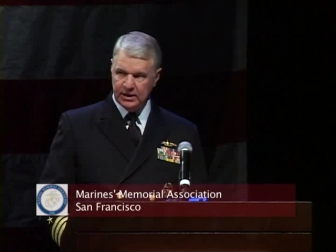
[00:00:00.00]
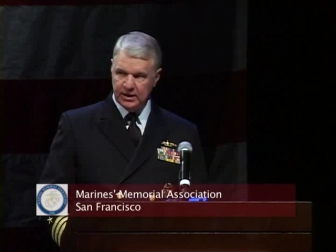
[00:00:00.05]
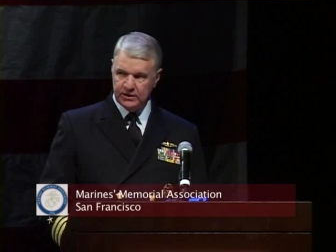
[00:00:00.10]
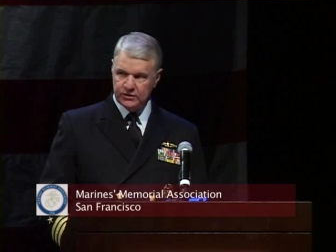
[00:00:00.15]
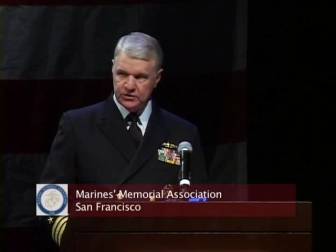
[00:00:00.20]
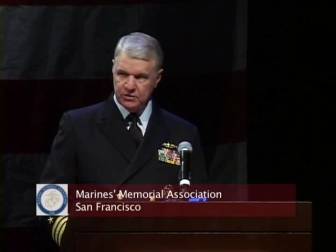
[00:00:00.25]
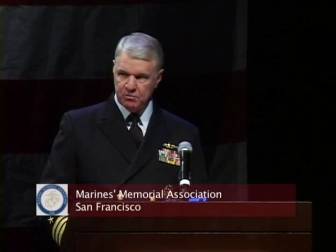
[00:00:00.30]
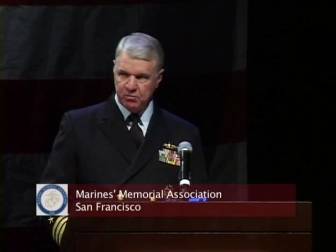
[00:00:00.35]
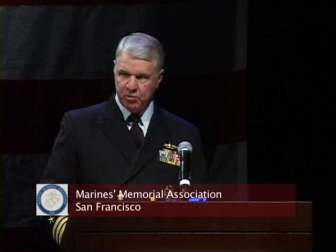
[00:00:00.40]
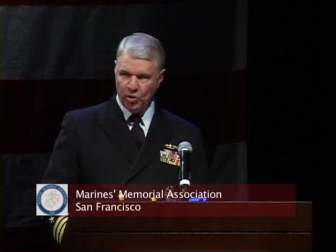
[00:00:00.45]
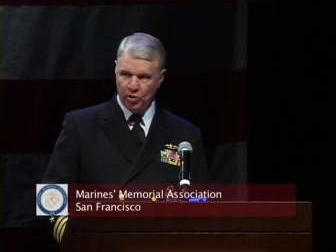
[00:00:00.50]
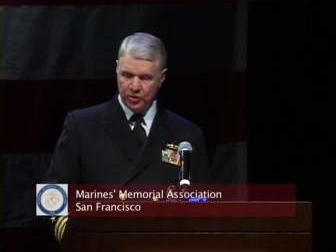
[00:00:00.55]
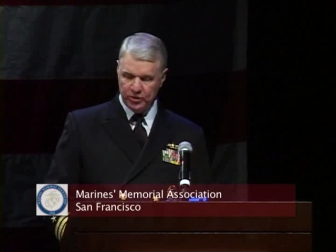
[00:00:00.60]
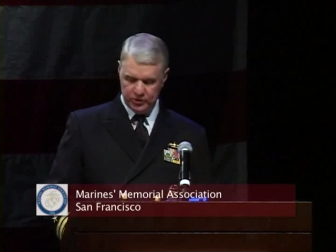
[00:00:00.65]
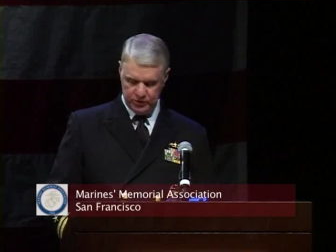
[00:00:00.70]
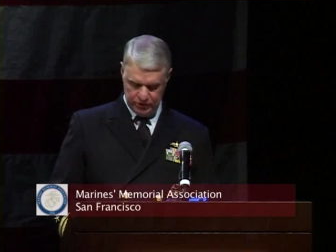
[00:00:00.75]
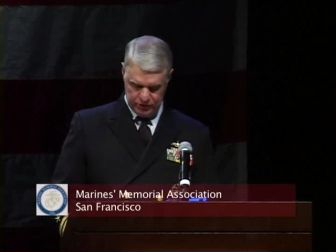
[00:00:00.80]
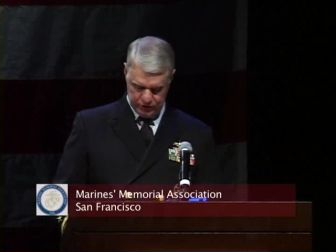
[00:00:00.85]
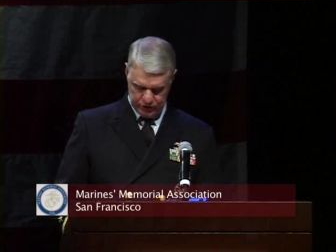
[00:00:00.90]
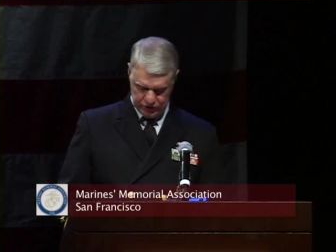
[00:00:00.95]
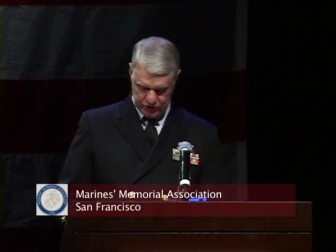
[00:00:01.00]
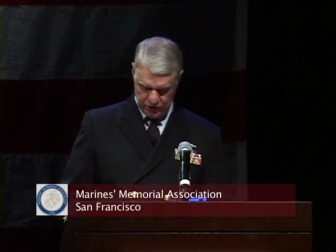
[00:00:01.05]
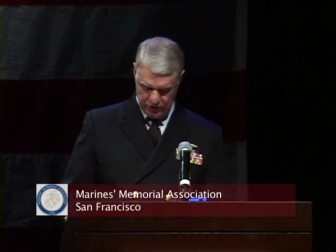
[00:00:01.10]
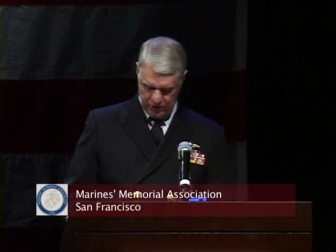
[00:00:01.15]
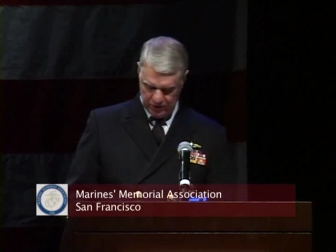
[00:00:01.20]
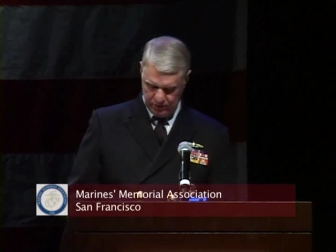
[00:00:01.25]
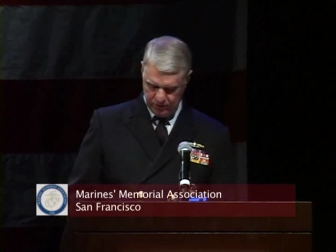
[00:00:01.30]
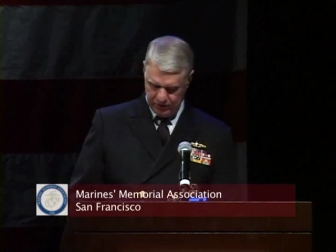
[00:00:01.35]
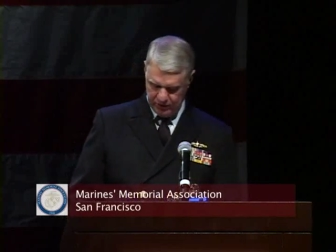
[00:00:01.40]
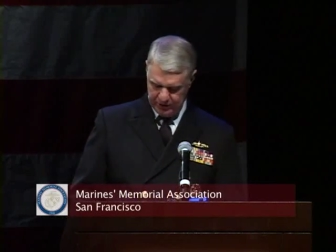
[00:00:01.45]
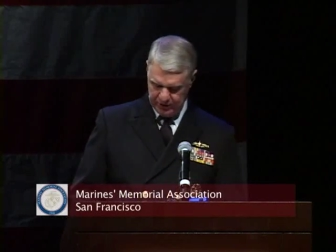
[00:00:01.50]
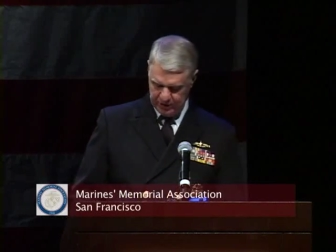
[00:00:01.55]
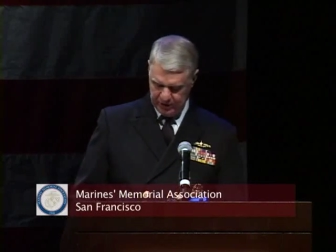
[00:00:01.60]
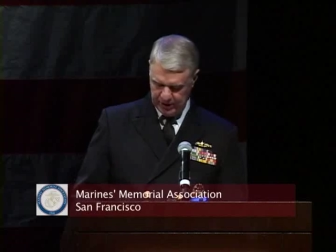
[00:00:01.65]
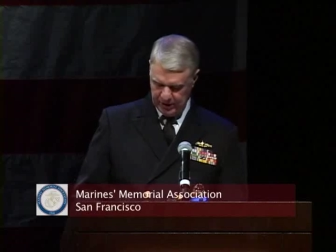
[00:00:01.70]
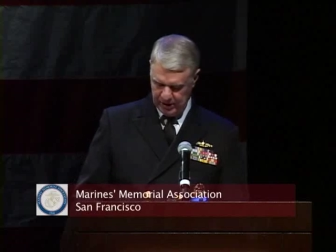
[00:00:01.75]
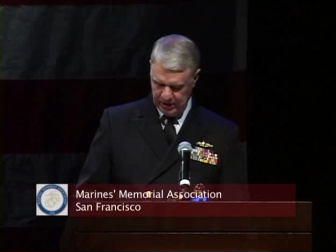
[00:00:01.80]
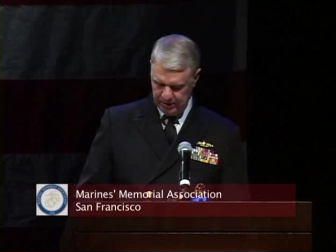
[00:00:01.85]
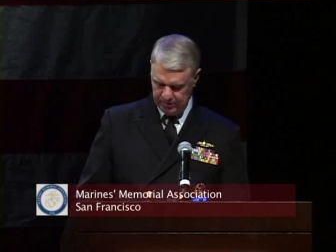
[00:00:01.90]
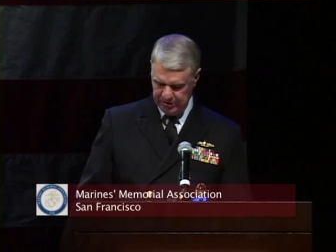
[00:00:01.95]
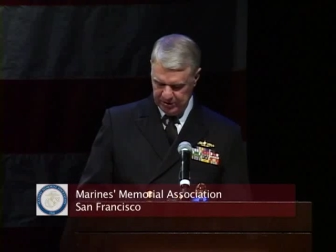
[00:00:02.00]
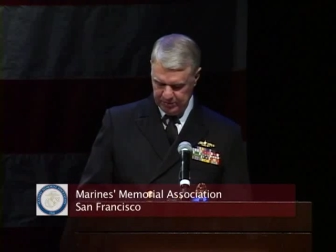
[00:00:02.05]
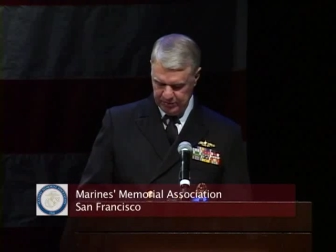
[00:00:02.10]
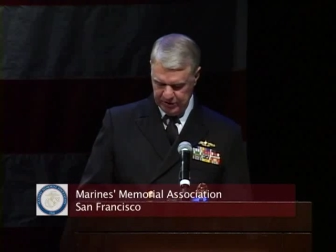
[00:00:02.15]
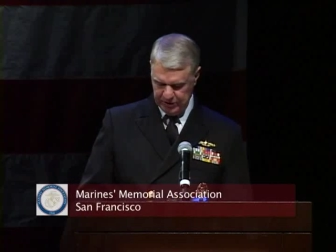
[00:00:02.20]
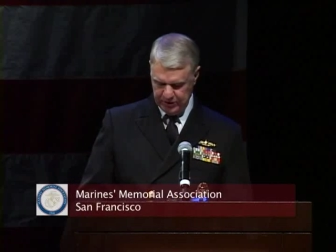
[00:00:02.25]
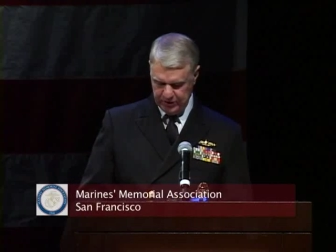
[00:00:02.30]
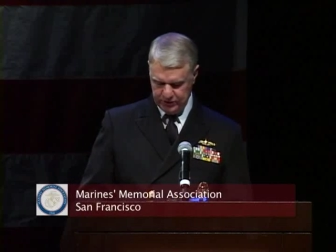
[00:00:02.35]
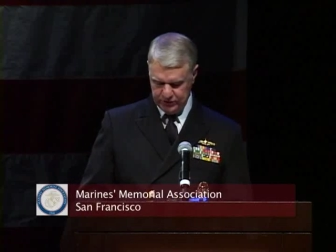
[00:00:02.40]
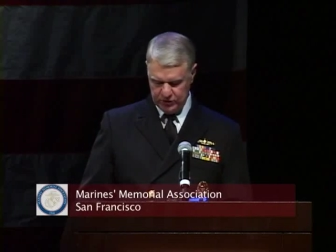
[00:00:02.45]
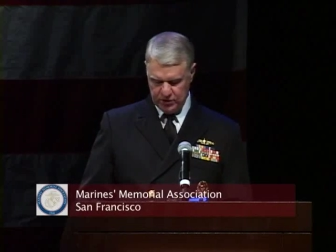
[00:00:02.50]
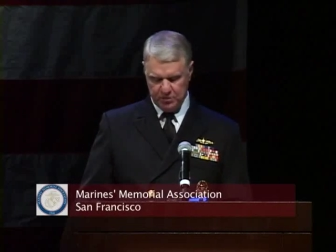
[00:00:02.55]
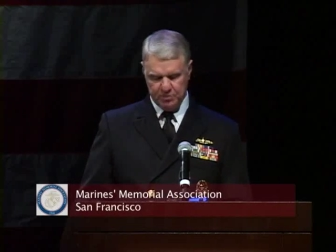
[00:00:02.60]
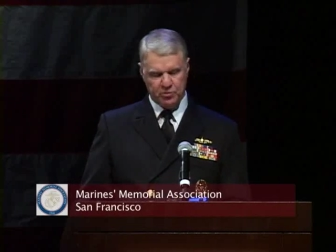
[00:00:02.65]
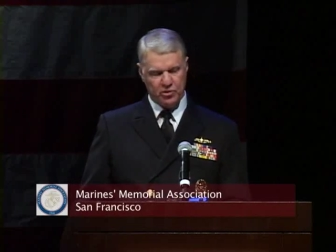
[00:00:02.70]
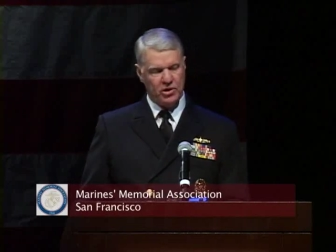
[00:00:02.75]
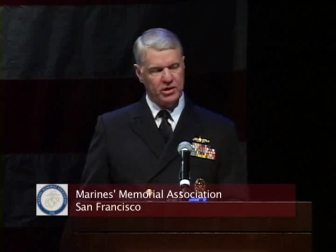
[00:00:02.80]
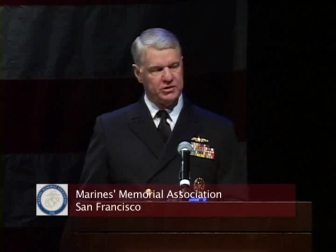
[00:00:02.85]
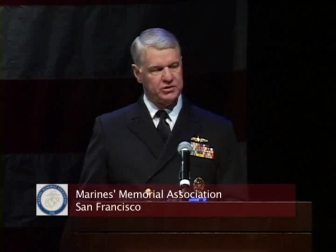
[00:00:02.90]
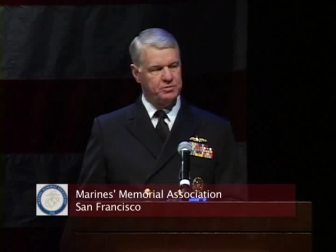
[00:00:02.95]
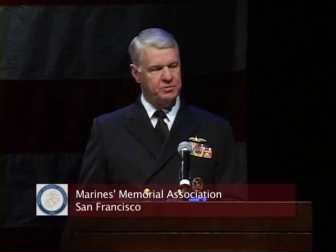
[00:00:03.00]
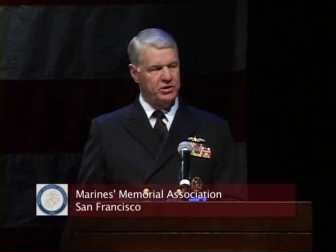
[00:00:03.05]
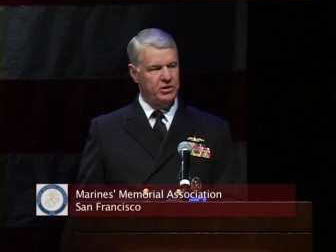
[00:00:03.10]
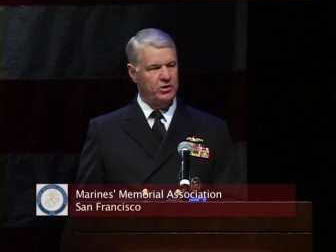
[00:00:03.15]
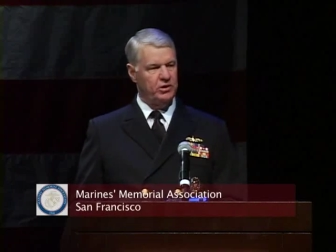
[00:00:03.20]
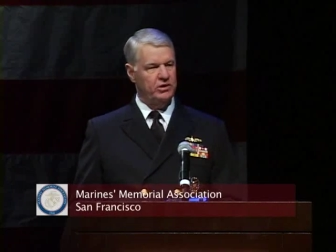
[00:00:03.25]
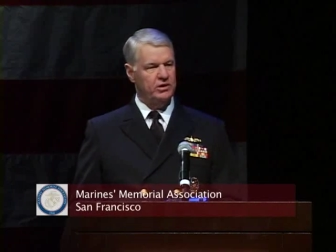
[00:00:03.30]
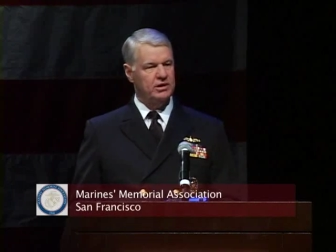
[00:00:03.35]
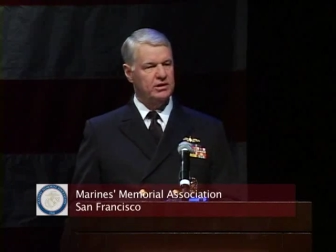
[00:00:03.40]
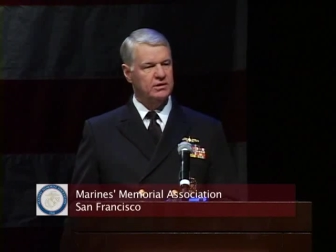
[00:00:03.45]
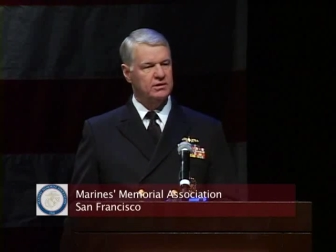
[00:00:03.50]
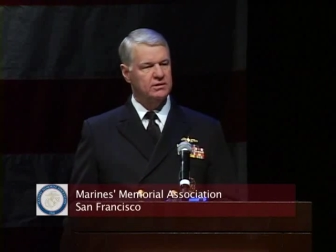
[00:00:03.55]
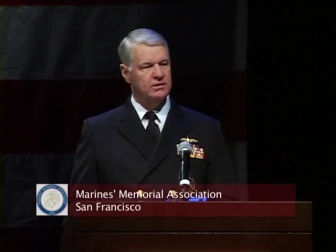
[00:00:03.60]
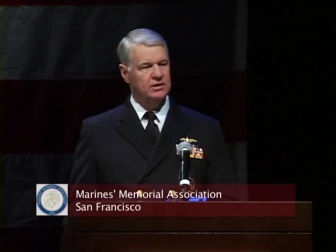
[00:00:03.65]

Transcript: It's important to start with the economy because our prosperity